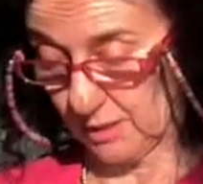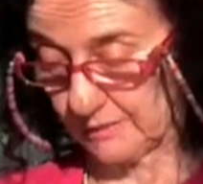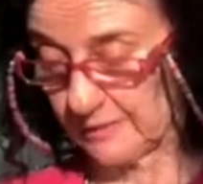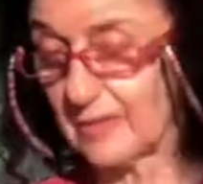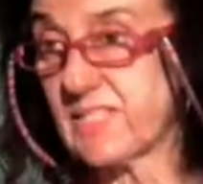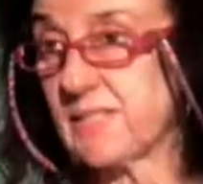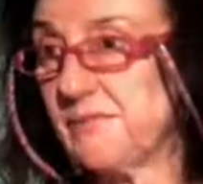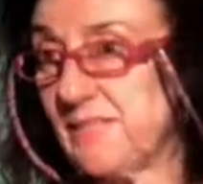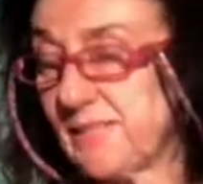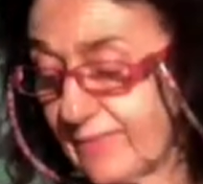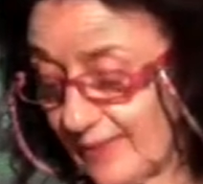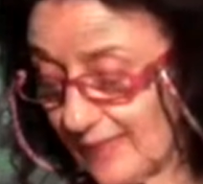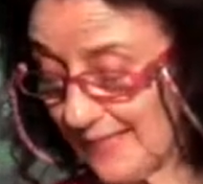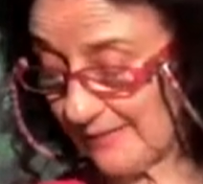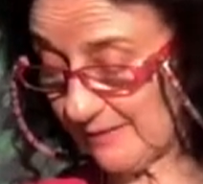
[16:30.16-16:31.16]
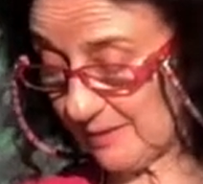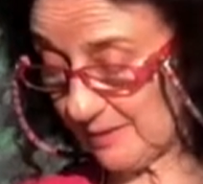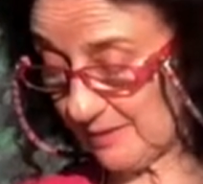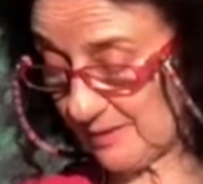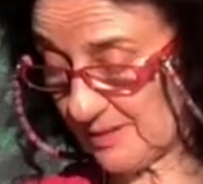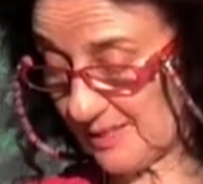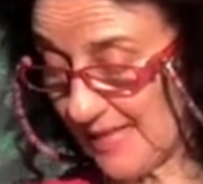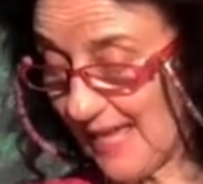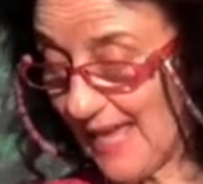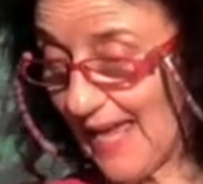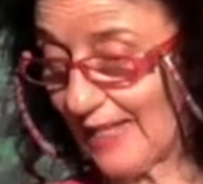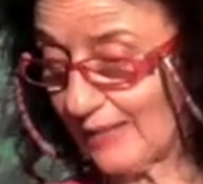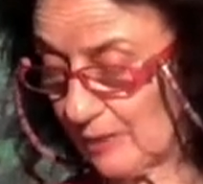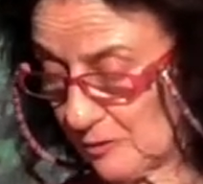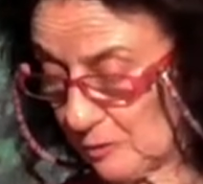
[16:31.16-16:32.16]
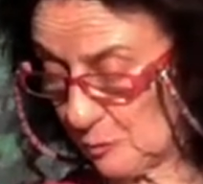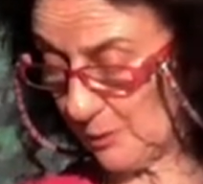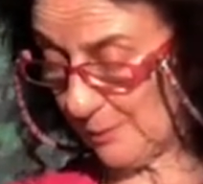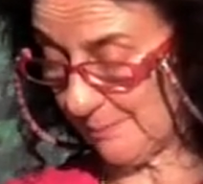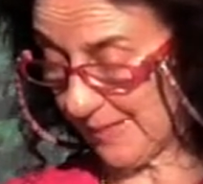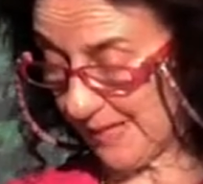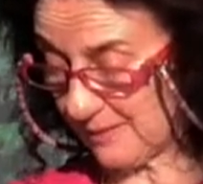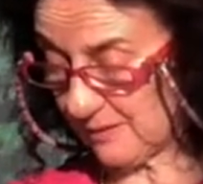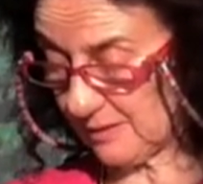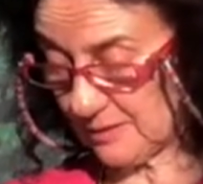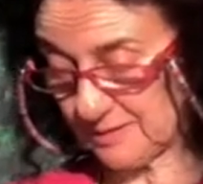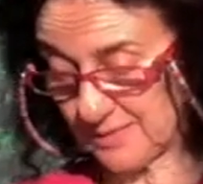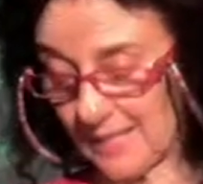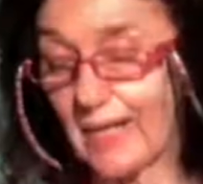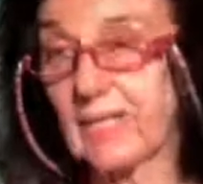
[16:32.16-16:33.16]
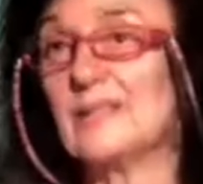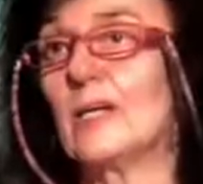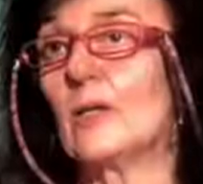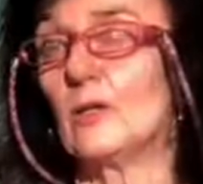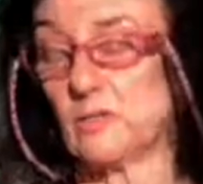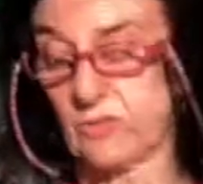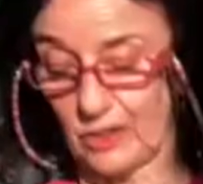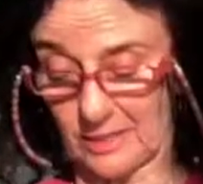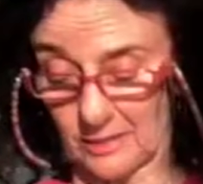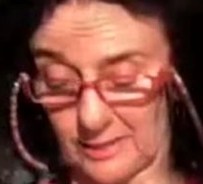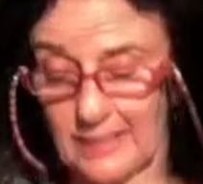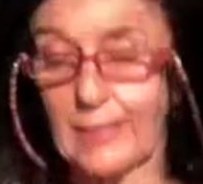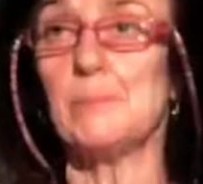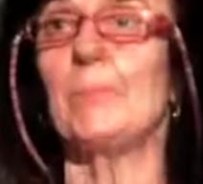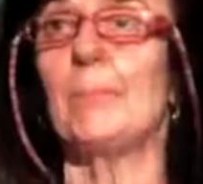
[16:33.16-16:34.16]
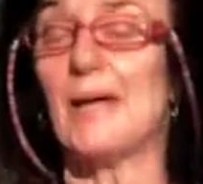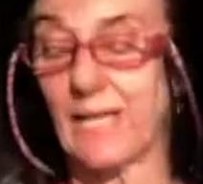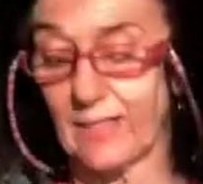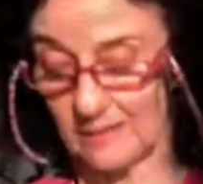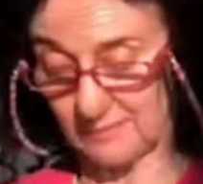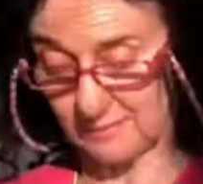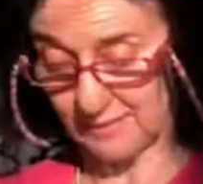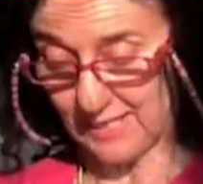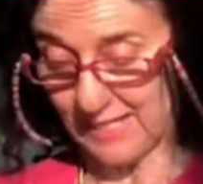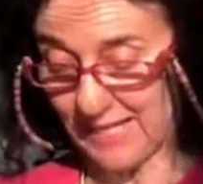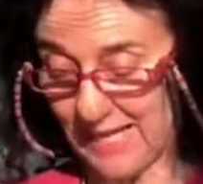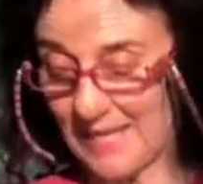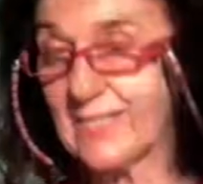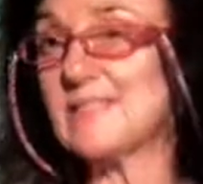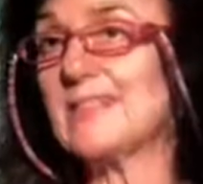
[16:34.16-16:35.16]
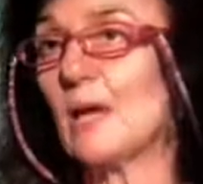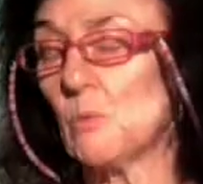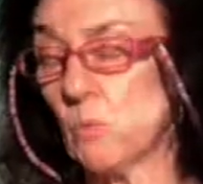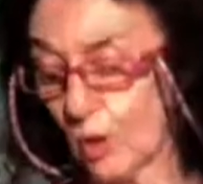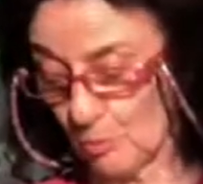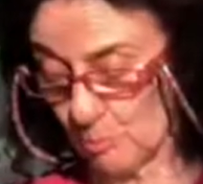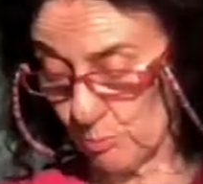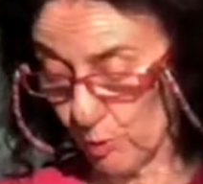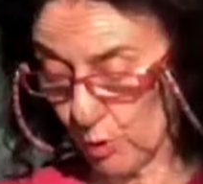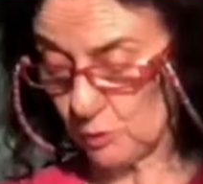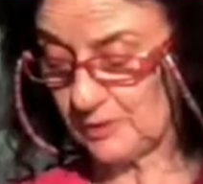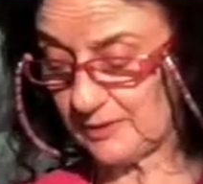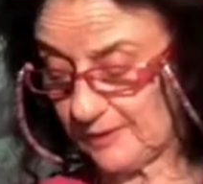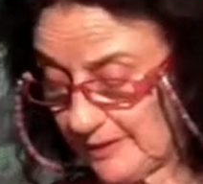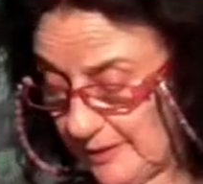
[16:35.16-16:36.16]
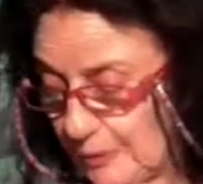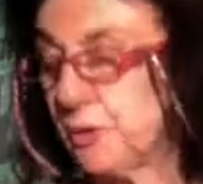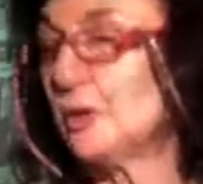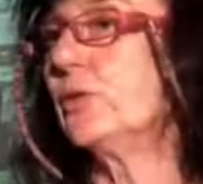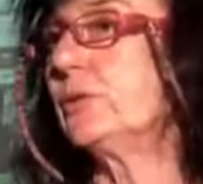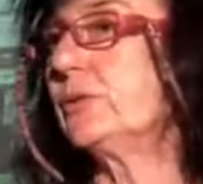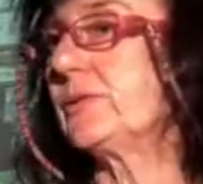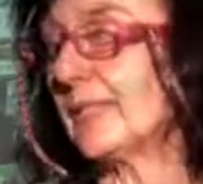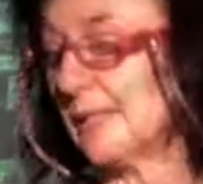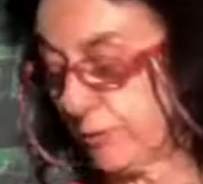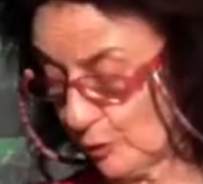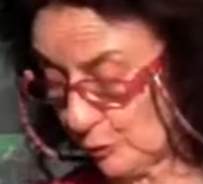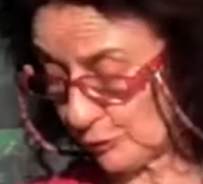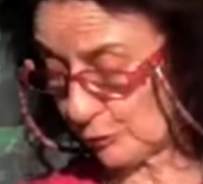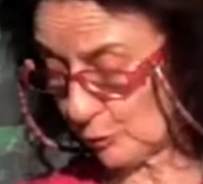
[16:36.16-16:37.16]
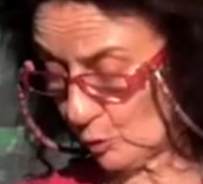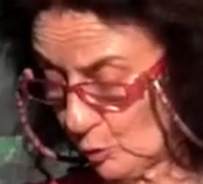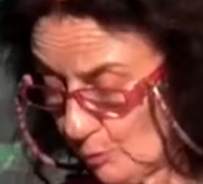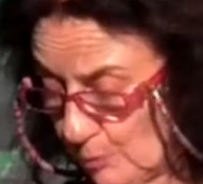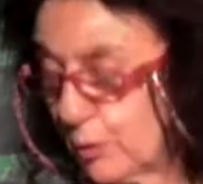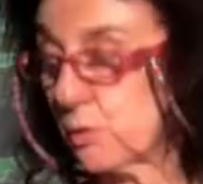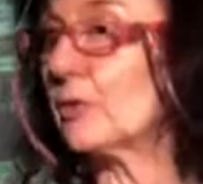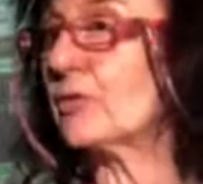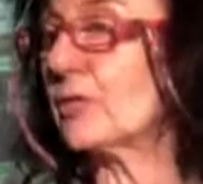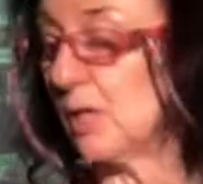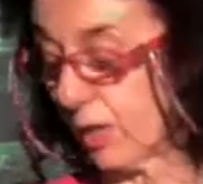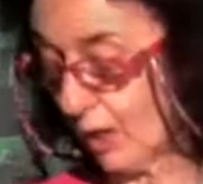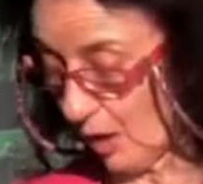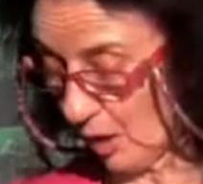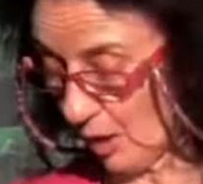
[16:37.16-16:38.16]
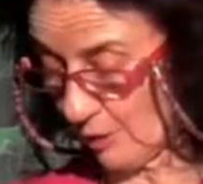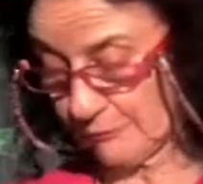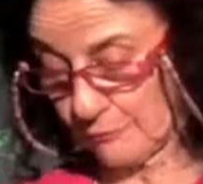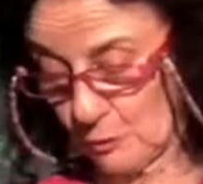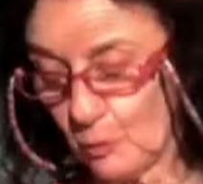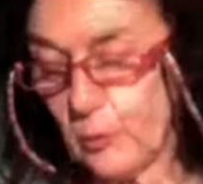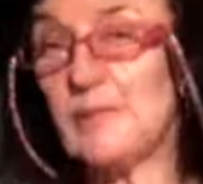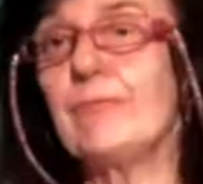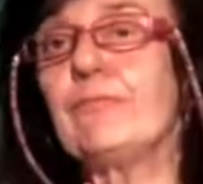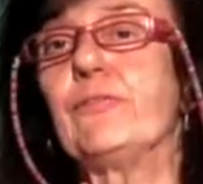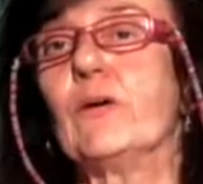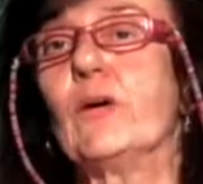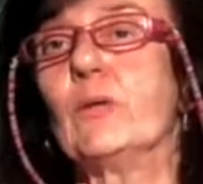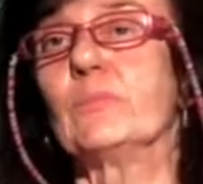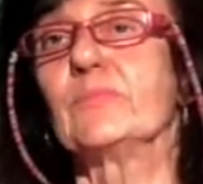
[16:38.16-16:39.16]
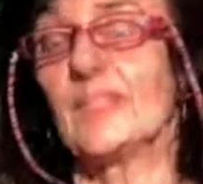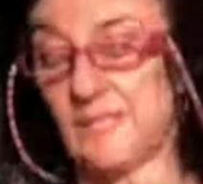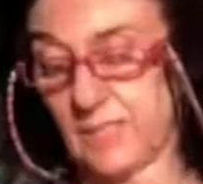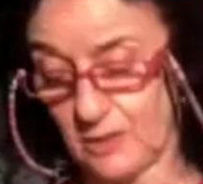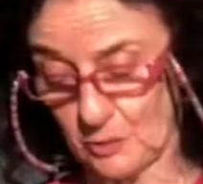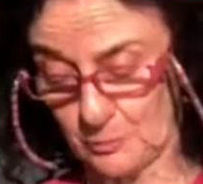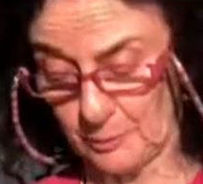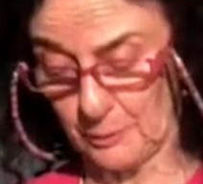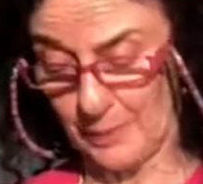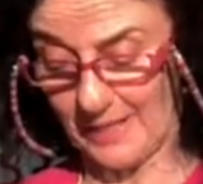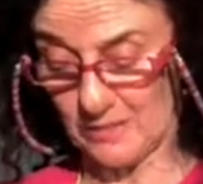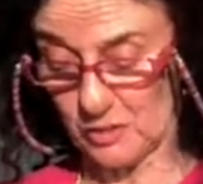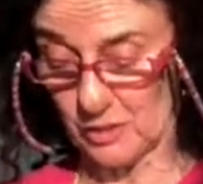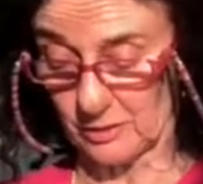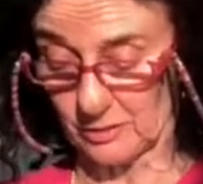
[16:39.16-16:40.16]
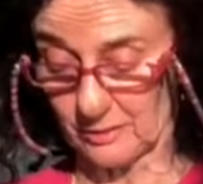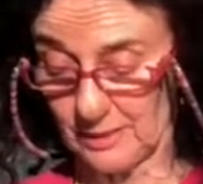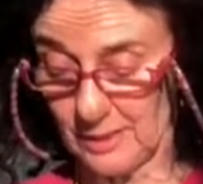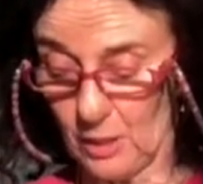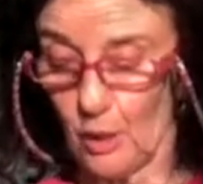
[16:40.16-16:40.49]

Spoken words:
The civility letters had a tremendous ideological impact, as they were mostly used in new school books of Reformed inspiration.